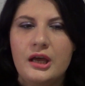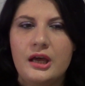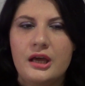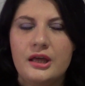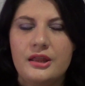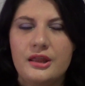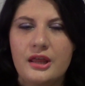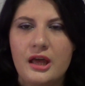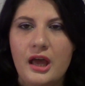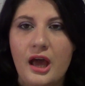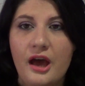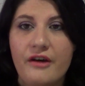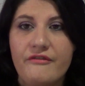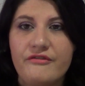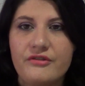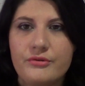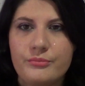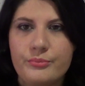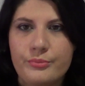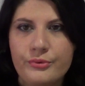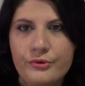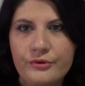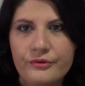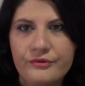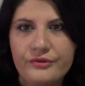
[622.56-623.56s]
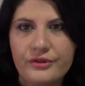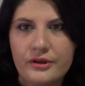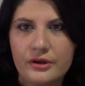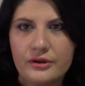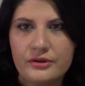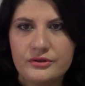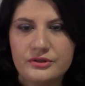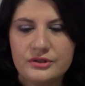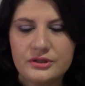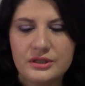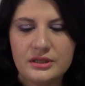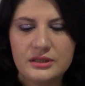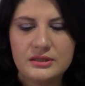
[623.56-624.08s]
and they have improved the
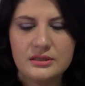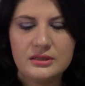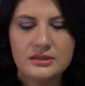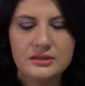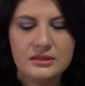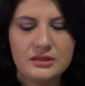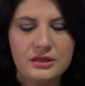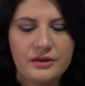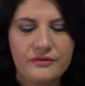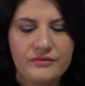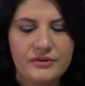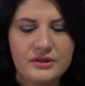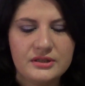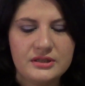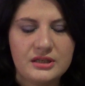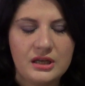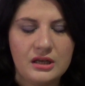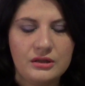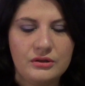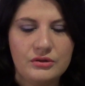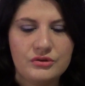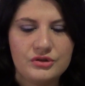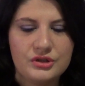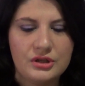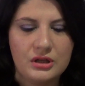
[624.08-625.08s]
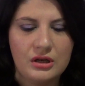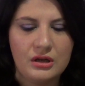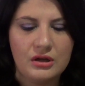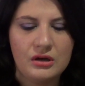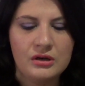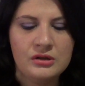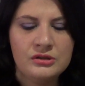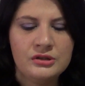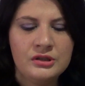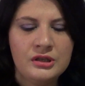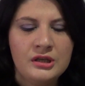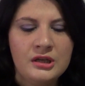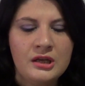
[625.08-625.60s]
consistency of the shadows a
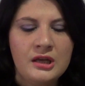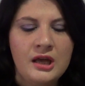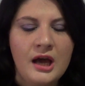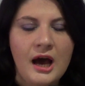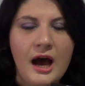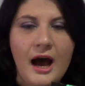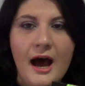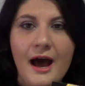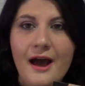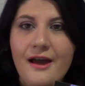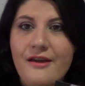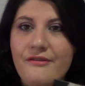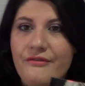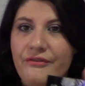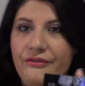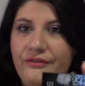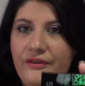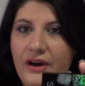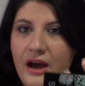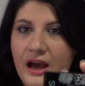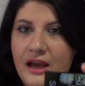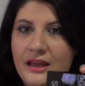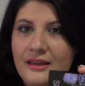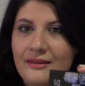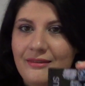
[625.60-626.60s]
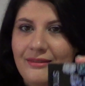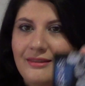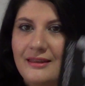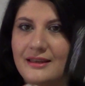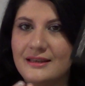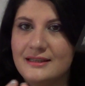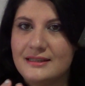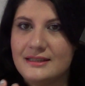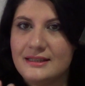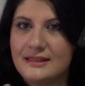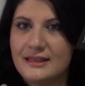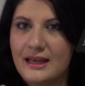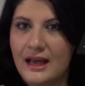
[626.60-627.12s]
lot. I find
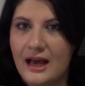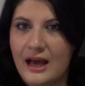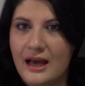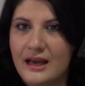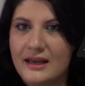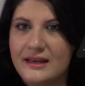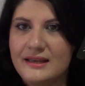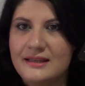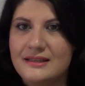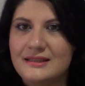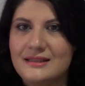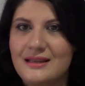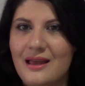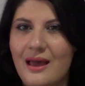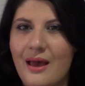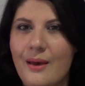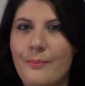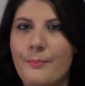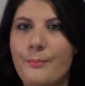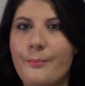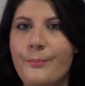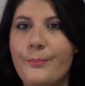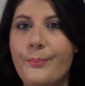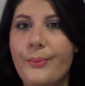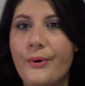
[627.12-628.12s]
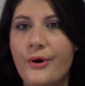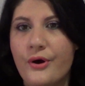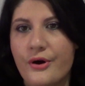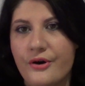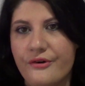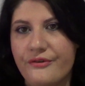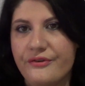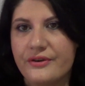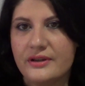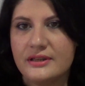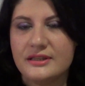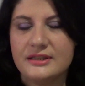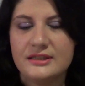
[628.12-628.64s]
this size a
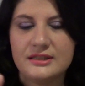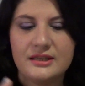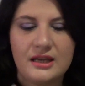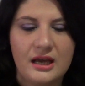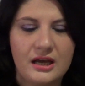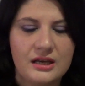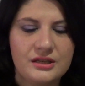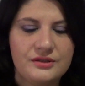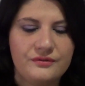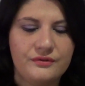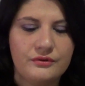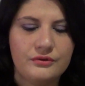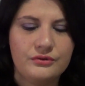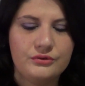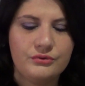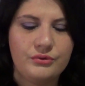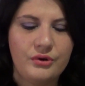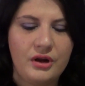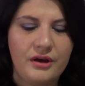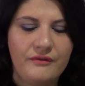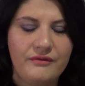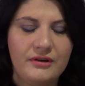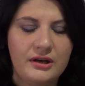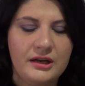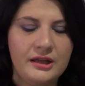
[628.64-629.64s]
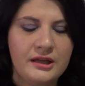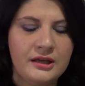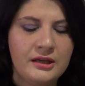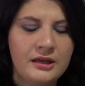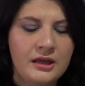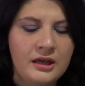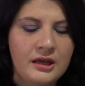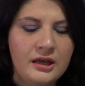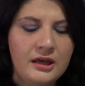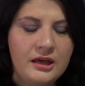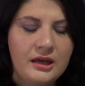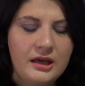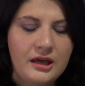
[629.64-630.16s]
perfect size for
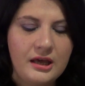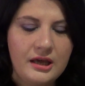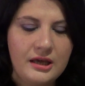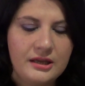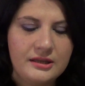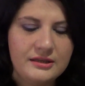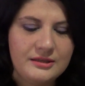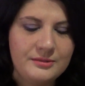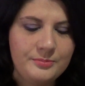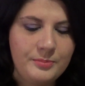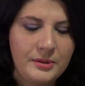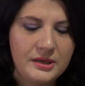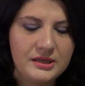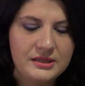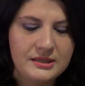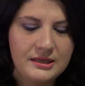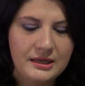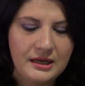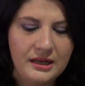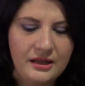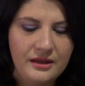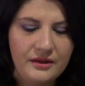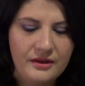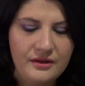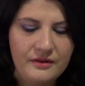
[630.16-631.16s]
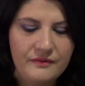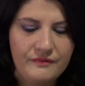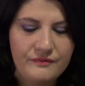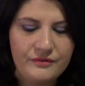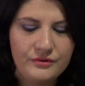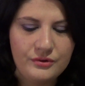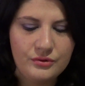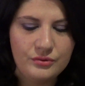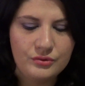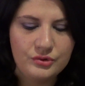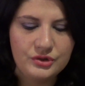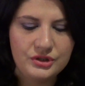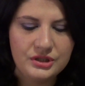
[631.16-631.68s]
traveling, and especially if
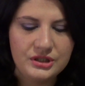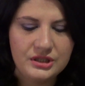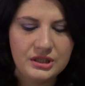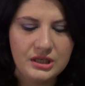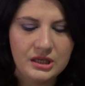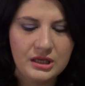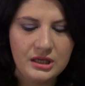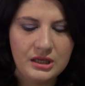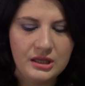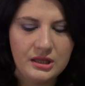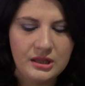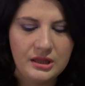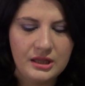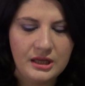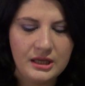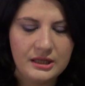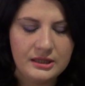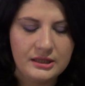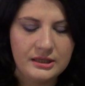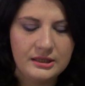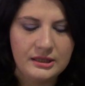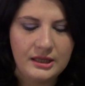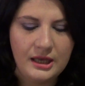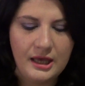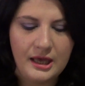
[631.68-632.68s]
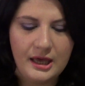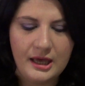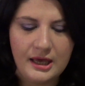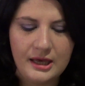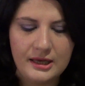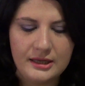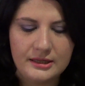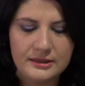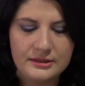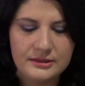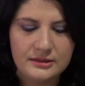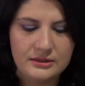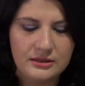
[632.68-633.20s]
you see that it
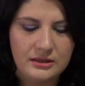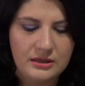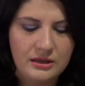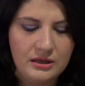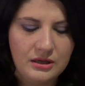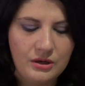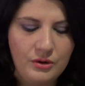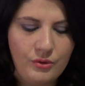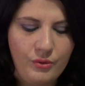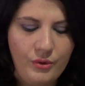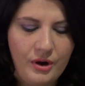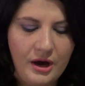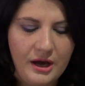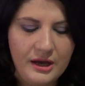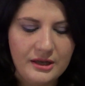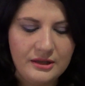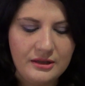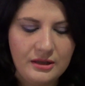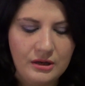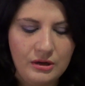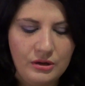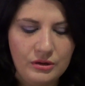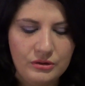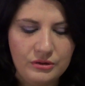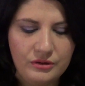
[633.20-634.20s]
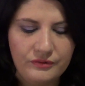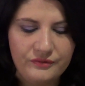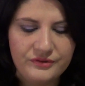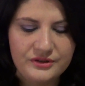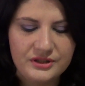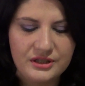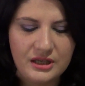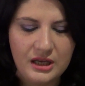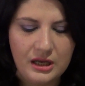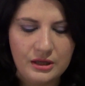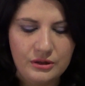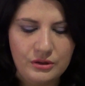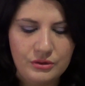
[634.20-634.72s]
has quite a lot of
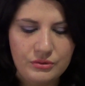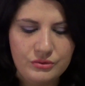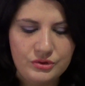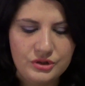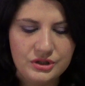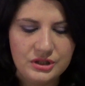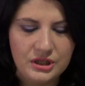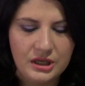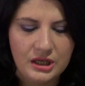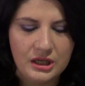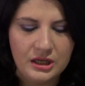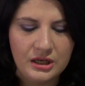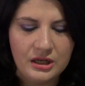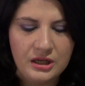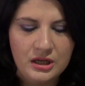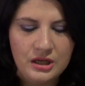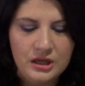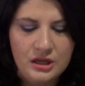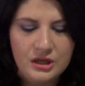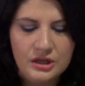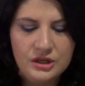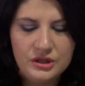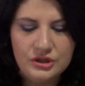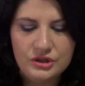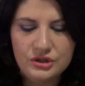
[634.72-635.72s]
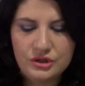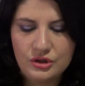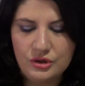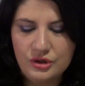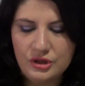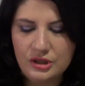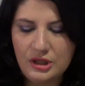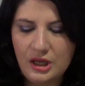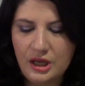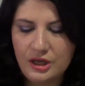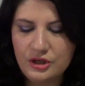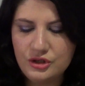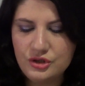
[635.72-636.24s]
shadows in. So
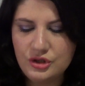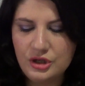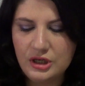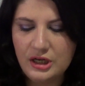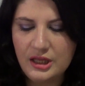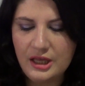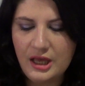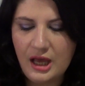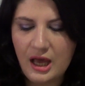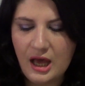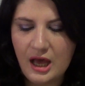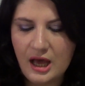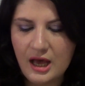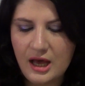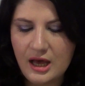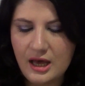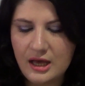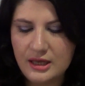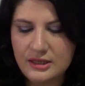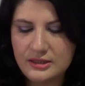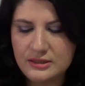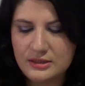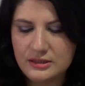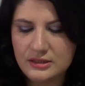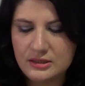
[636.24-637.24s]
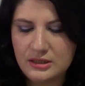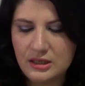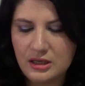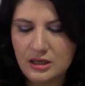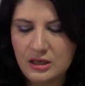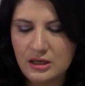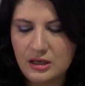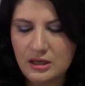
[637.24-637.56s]
it actually has